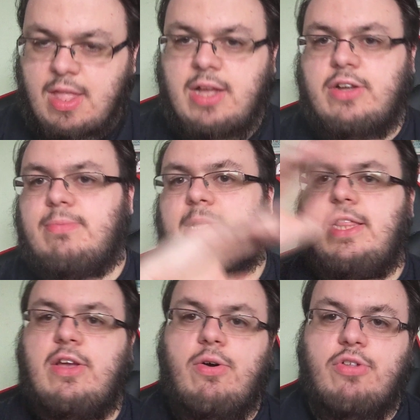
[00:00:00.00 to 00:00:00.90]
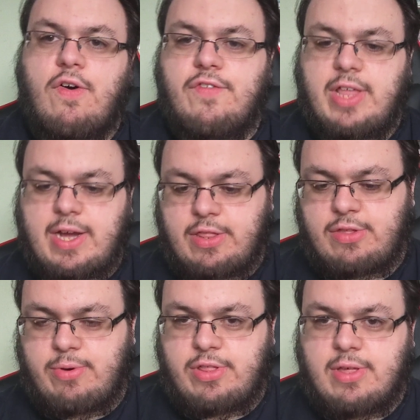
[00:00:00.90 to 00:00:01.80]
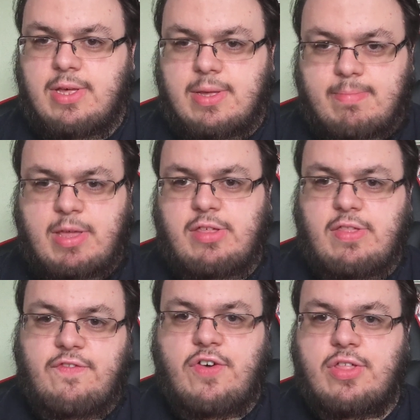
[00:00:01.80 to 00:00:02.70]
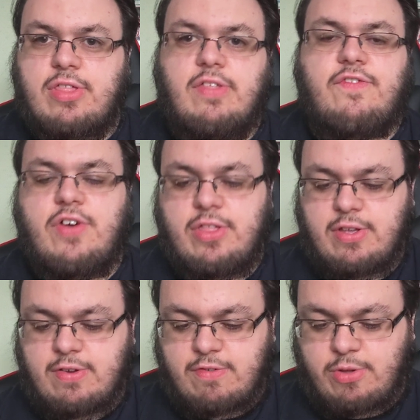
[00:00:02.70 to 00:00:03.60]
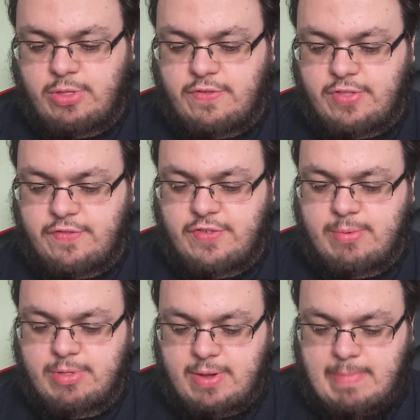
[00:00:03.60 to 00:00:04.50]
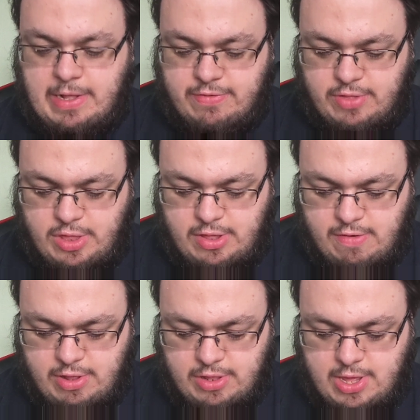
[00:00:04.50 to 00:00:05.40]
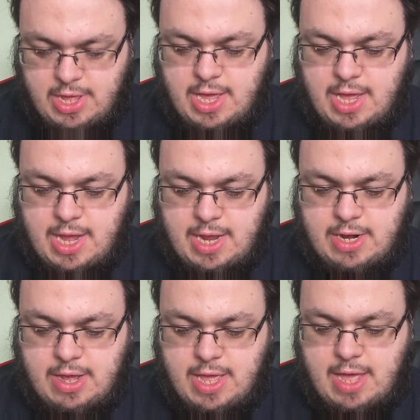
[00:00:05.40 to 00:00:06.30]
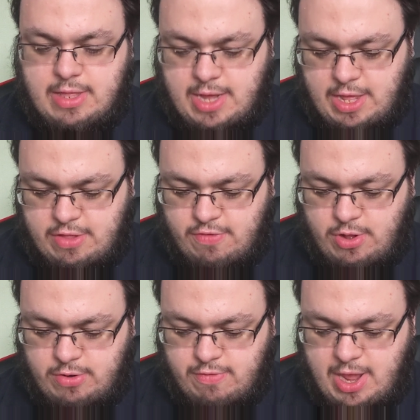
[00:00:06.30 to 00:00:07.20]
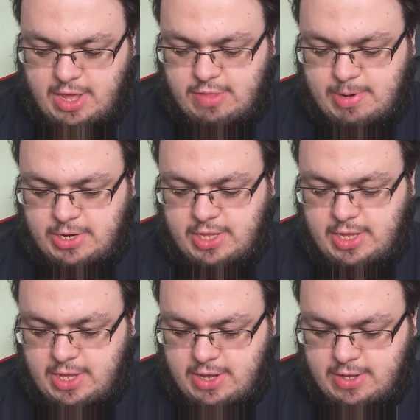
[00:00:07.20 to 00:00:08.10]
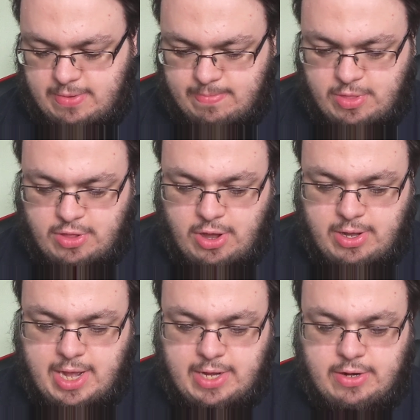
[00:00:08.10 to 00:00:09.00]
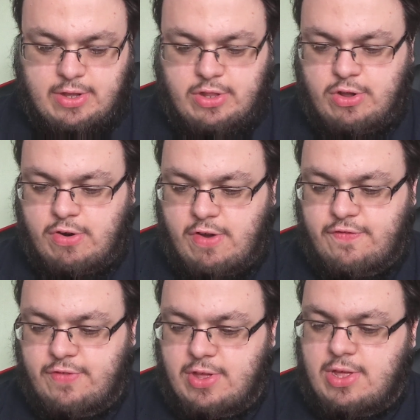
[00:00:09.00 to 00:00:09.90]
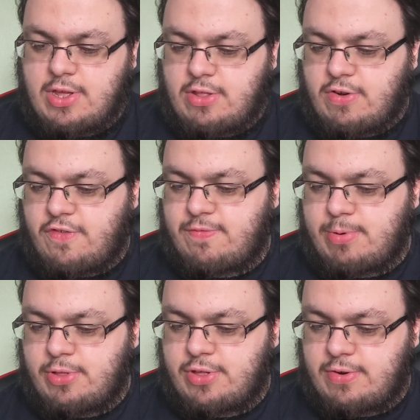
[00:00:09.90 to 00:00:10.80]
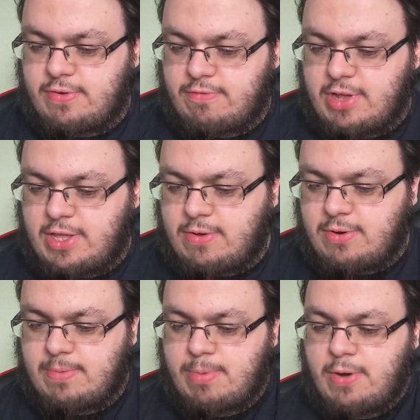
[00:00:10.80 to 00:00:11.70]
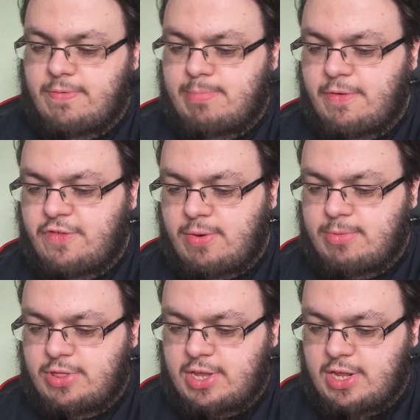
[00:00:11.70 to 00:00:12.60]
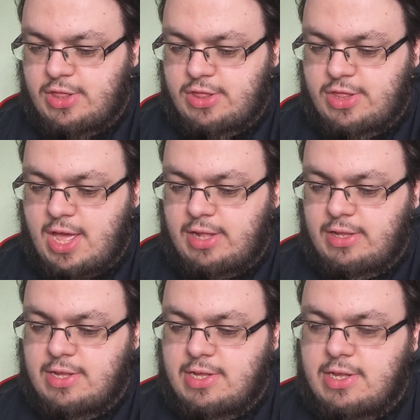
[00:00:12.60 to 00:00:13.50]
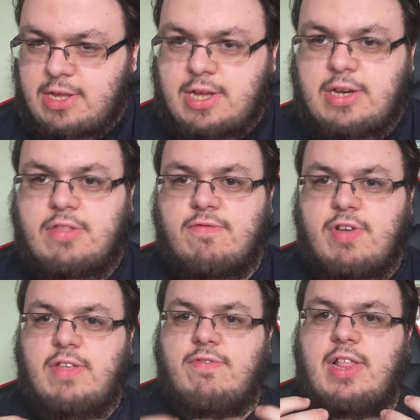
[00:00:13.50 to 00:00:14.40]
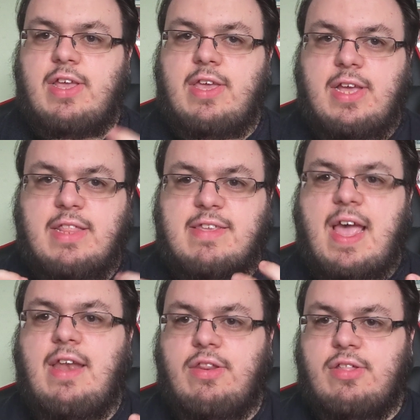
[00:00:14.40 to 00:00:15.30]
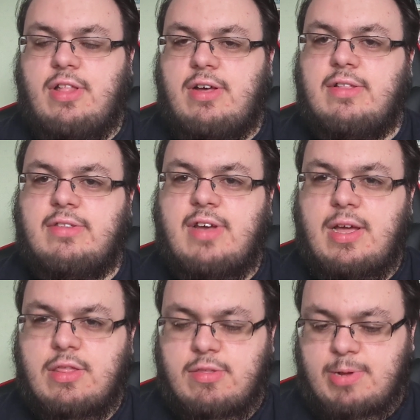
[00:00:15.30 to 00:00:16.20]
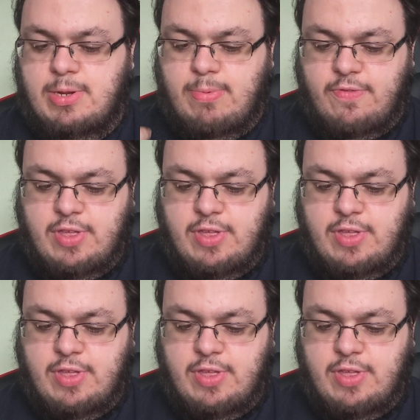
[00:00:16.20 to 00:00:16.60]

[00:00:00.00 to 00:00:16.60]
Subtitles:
and completely goes over that. So it's basically the first and the third that are only the films that matter in this series. And the cast are all great, especially Scott and Dourif. Dourif puts on a really good performance in his cell, and he's really, really intense a lot of the times, especially with